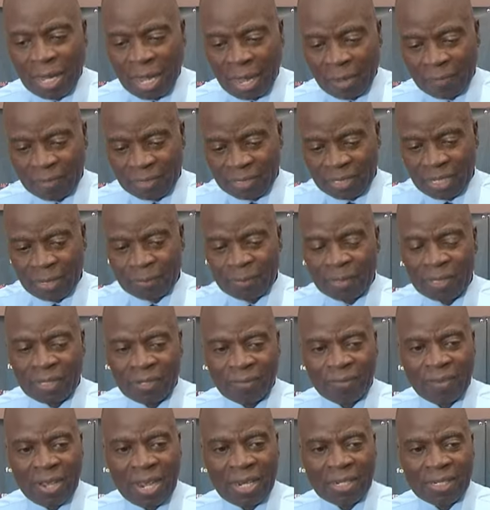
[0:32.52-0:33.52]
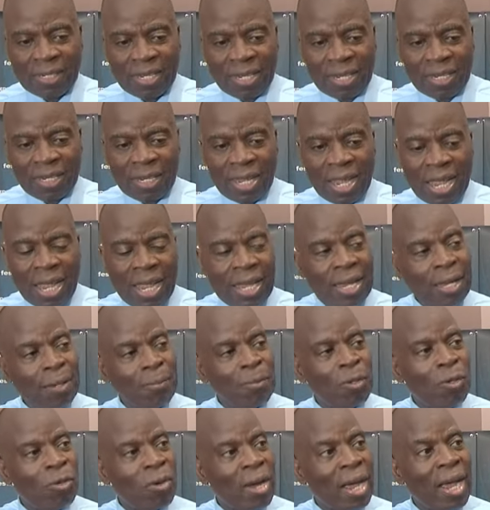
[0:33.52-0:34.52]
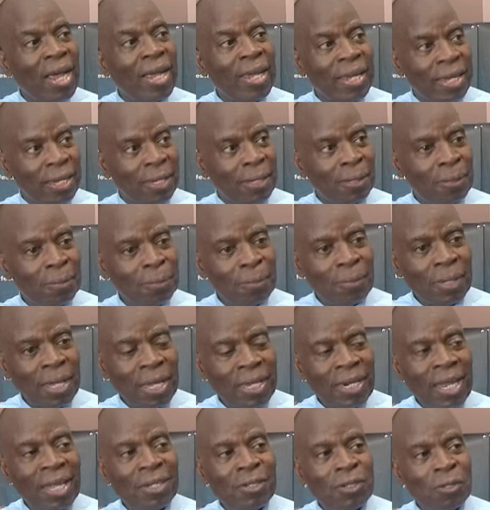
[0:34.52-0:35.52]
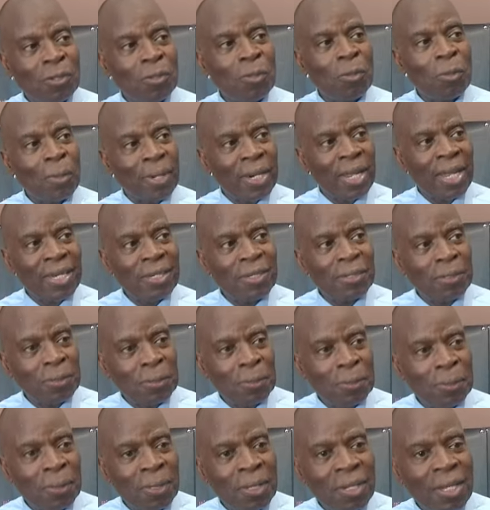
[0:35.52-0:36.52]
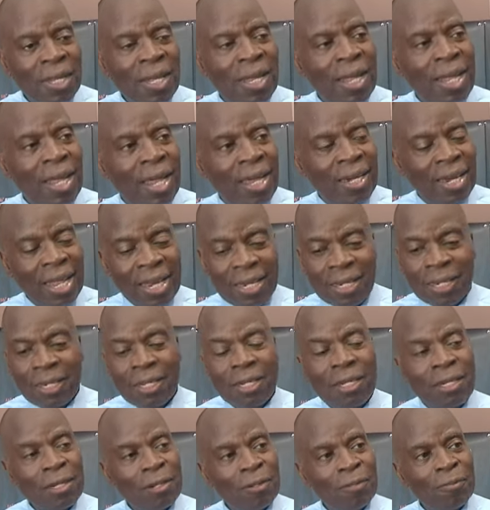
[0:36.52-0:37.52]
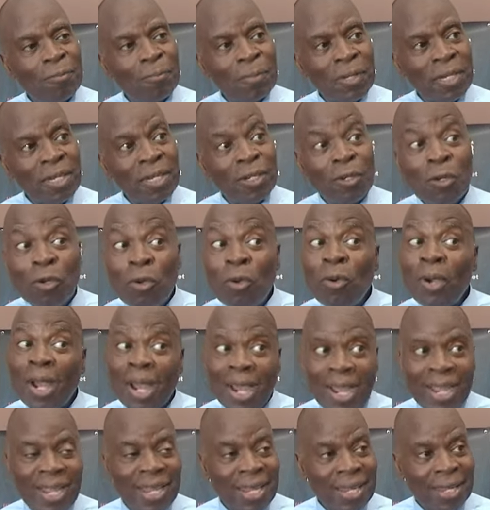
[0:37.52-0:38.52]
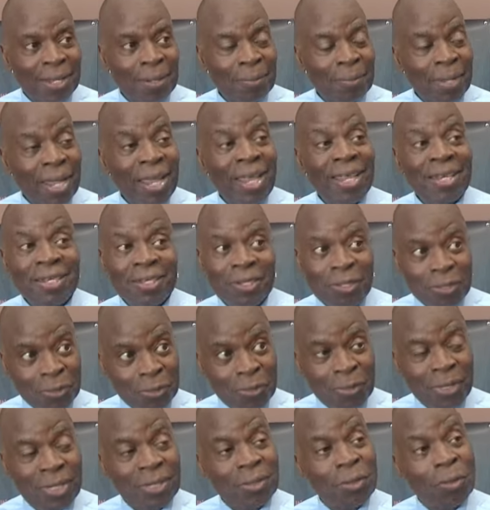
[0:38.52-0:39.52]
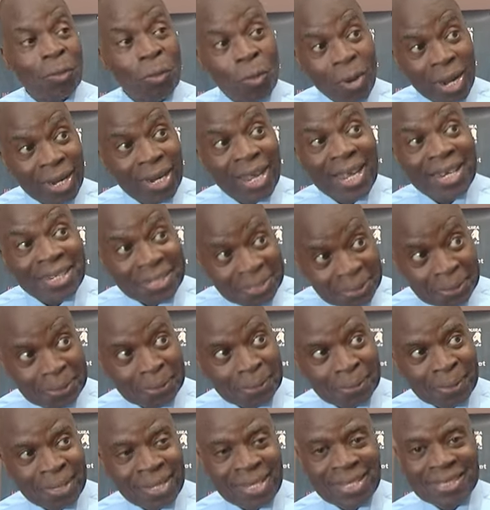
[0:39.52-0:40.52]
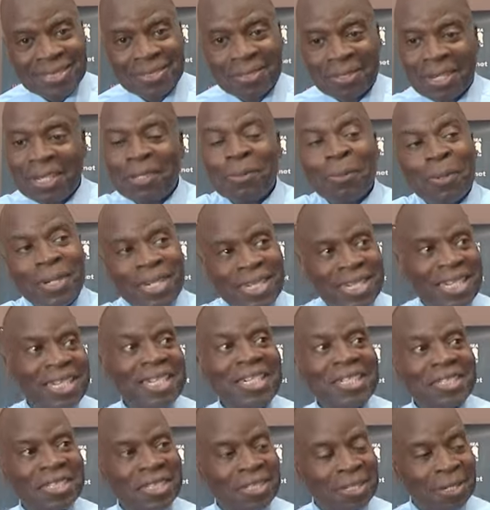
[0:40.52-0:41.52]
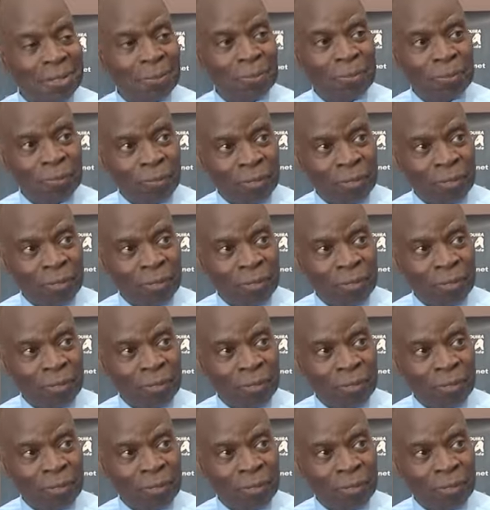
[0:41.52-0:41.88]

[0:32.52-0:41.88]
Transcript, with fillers: I've accepted the fact that I am who I am, and I do what I do. And I love being who I am and doing what I do. So that's where the energy comes